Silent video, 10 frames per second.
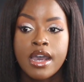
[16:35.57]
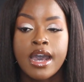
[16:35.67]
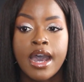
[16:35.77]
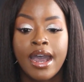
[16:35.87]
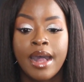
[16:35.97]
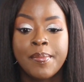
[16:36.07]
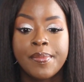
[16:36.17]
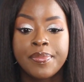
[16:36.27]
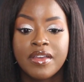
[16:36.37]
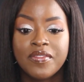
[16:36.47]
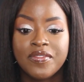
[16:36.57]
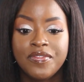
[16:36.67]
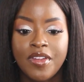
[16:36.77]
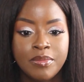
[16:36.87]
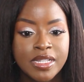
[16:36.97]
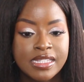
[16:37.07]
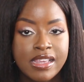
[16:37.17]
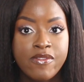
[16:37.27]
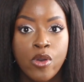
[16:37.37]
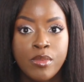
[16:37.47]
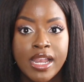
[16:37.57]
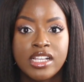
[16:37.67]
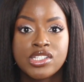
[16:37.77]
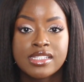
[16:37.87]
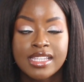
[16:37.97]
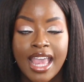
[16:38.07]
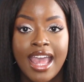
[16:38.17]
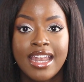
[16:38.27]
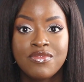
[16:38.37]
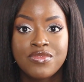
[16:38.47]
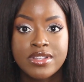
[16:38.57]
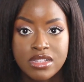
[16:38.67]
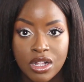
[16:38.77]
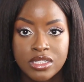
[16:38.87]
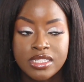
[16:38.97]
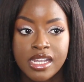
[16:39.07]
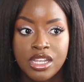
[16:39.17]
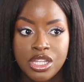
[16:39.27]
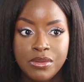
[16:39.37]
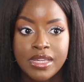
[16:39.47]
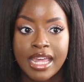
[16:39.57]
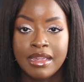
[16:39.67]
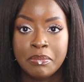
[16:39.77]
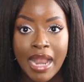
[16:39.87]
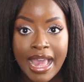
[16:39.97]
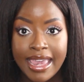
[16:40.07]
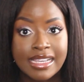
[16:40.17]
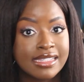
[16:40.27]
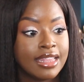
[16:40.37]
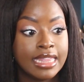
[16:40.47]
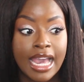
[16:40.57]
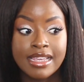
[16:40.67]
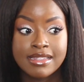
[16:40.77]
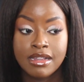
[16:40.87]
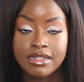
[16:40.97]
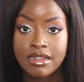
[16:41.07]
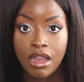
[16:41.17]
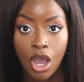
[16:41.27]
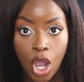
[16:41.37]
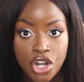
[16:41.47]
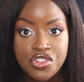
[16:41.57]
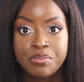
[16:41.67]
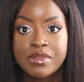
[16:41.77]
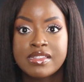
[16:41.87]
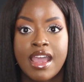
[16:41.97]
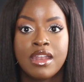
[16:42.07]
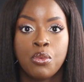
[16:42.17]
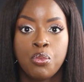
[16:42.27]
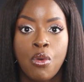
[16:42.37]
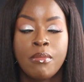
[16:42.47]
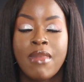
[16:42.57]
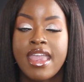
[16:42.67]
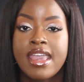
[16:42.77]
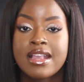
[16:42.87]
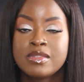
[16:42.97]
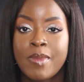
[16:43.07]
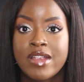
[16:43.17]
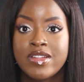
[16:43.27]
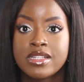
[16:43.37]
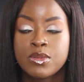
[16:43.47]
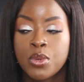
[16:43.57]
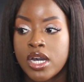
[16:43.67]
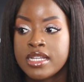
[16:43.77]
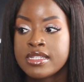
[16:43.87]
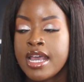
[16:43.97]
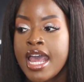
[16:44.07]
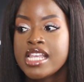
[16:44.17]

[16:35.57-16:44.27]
vitamin C formulations can result in you getting blackheads, and that is 100% what my experience was.